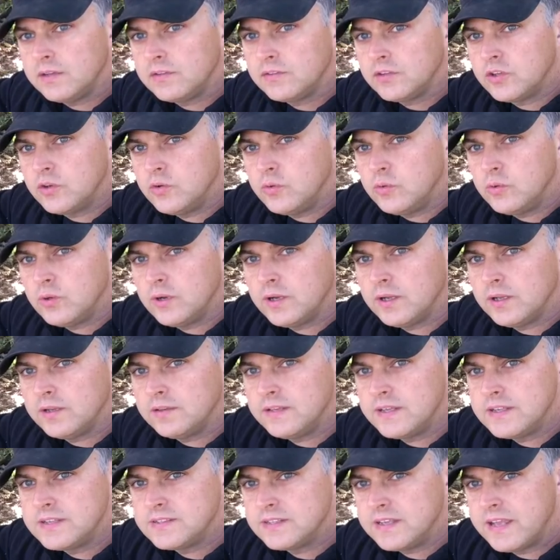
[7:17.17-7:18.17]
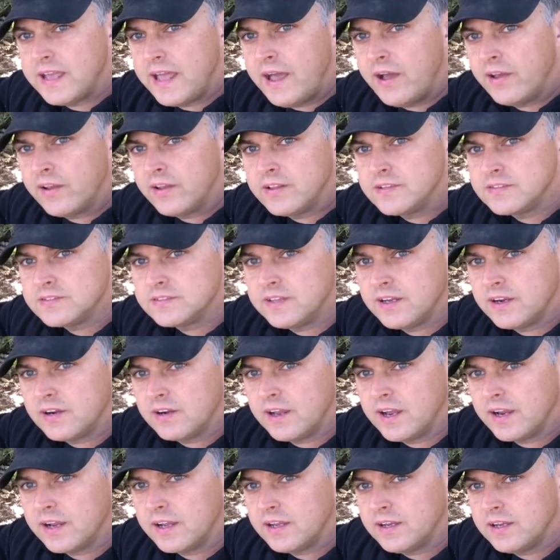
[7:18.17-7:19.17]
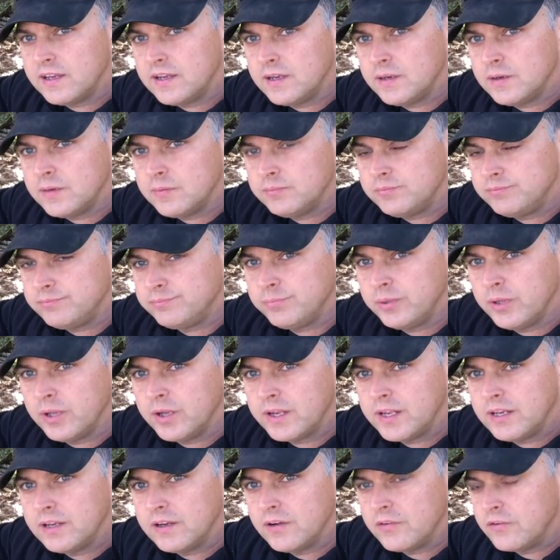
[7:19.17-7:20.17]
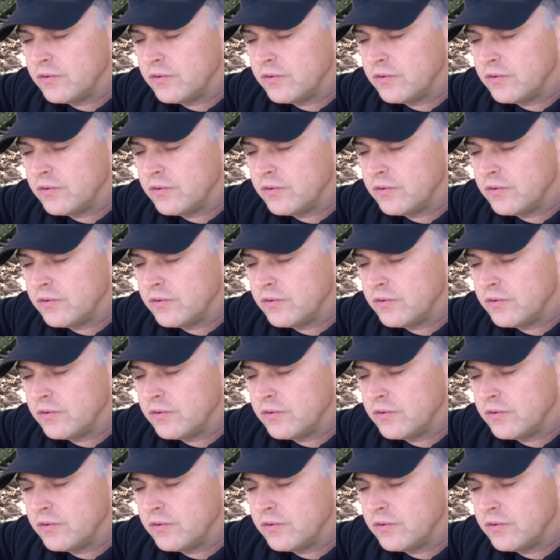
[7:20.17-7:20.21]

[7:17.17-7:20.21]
2 DC outlets that are like a plug-in